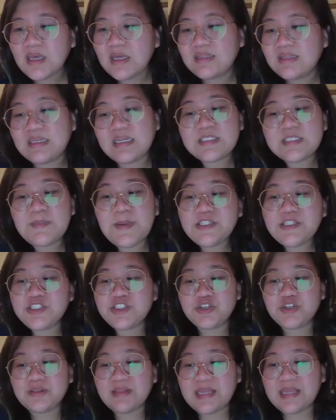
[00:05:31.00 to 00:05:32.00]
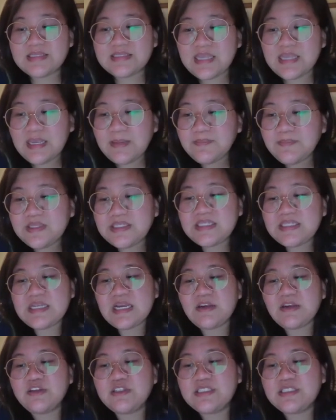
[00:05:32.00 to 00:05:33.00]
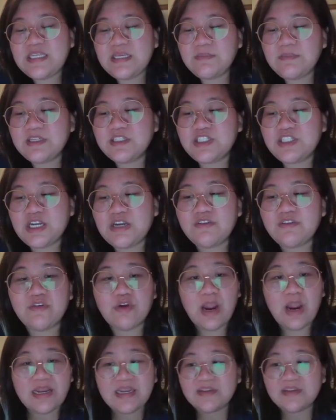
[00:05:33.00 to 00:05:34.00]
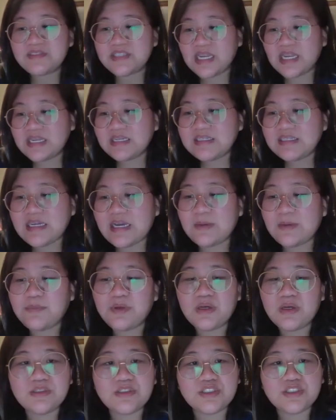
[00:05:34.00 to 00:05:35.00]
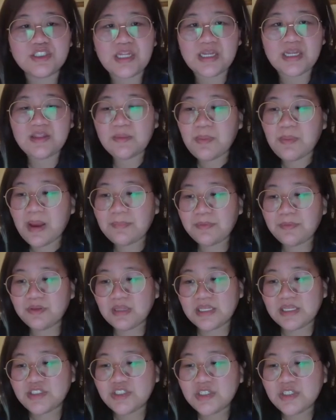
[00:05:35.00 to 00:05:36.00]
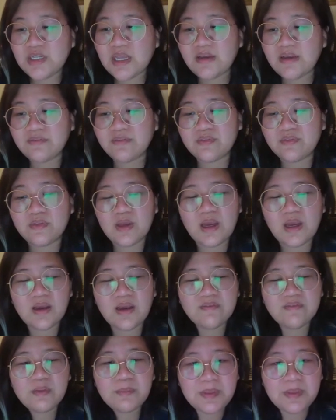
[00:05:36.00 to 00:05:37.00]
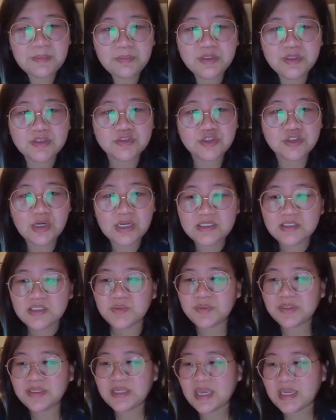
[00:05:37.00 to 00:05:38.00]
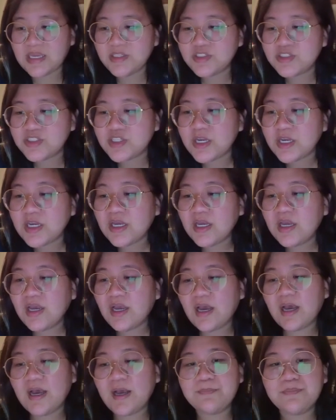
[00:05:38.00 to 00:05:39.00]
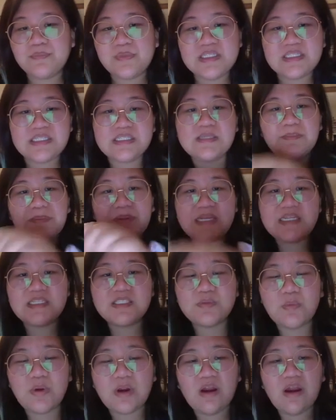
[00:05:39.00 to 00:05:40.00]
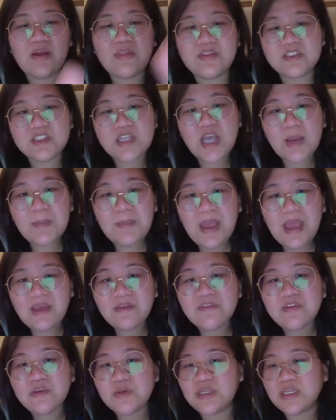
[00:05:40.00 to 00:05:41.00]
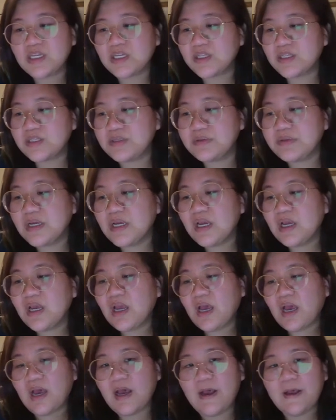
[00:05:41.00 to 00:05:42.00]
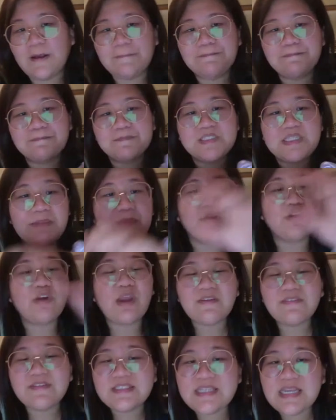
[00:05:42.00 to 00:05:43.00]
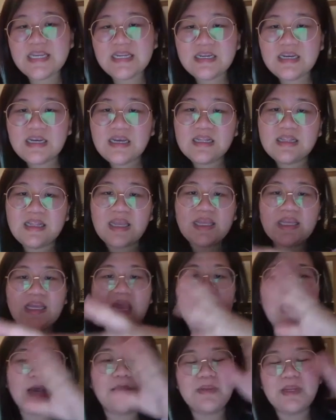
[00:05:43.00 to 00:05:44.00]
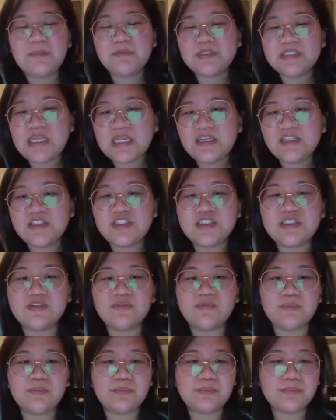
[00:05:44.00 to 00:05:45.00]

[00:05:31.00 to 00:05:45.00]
The next page is your landscape. This is how your team can share a variety of data to help you understand the population of the people you're trying to engage. This is a place where on the top half, you can include demographic data, like how many percentages of